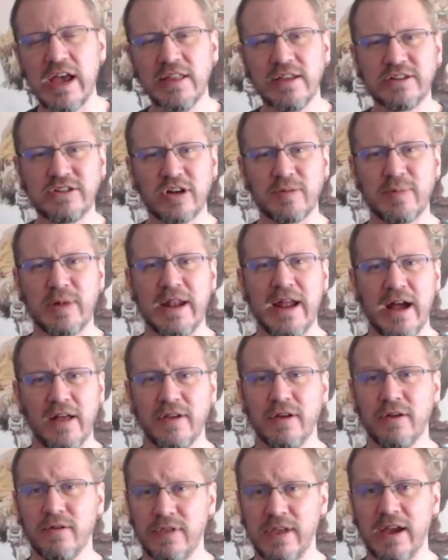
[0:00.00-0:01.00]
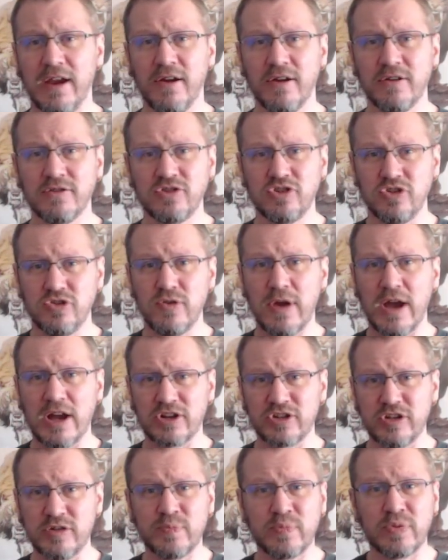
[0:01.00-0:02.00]
They talk about how they're there to
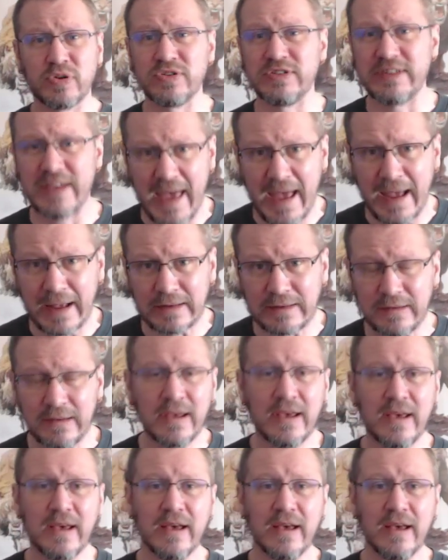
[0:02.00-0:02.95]
actually protect